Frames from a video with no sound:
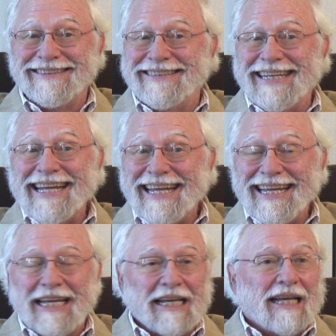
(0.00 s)

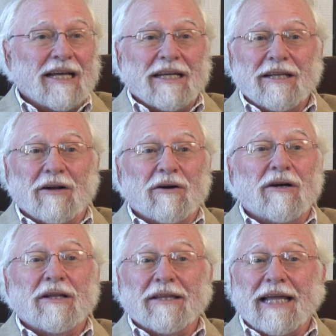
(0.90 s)
D, you know,
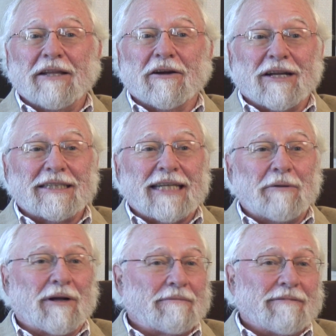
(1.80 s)
then they're going to say,
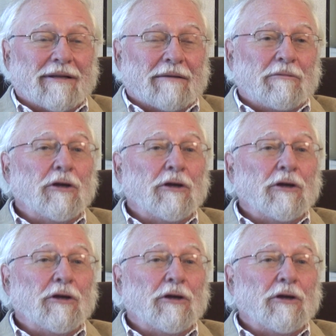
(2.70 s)
well, mm-hmm.